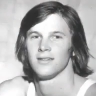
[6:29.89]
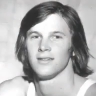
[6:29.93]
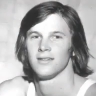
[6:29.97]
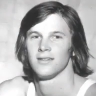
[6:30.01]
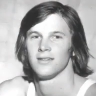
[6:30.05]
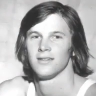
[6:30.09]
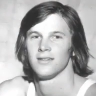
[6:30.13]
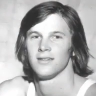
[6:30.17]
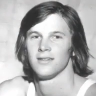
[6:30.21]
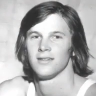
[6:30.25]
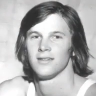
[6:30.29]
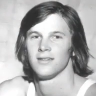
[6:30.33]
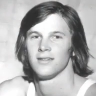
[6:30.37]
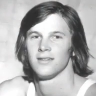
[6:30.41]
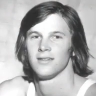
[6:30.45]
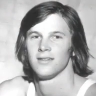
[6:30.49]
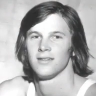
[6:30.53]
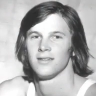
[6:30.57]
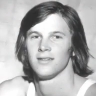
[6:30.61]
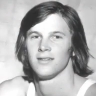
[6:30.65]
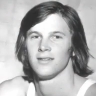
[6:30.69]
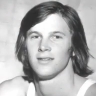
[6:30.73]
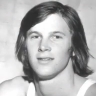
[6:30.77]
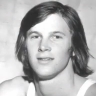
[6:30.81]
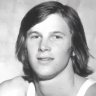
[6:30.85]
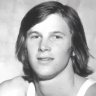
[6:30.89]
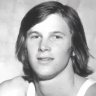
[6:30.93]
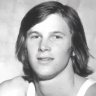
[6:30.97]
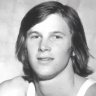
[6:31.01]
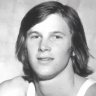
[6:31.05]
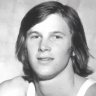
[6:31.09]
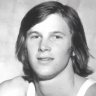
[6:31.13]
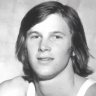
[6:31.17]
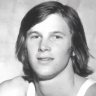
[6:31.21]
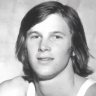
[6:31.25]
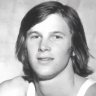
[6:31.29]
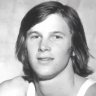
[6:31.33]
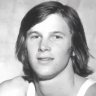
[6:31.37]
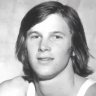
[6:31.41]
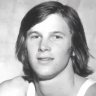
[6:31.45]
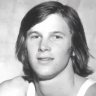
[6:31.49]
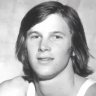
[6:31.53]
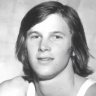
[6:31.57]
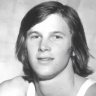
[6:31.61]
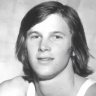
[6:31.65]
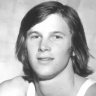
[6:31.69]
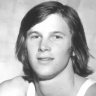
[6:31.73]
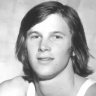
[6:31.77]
[no speech]